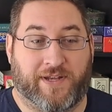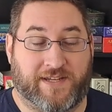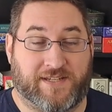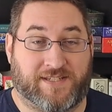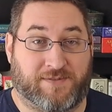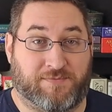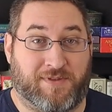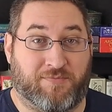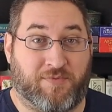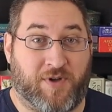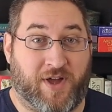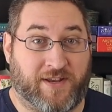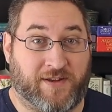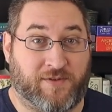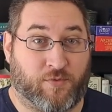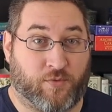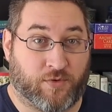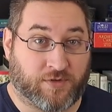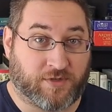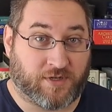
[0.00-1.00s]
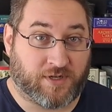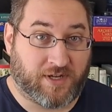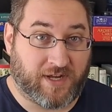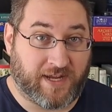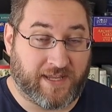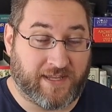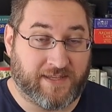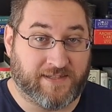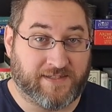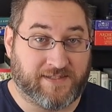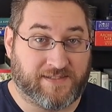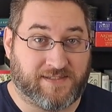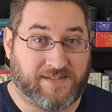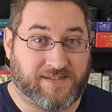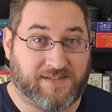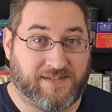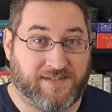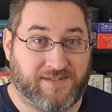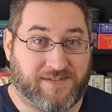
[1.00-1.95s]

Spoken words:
needs to be put in order is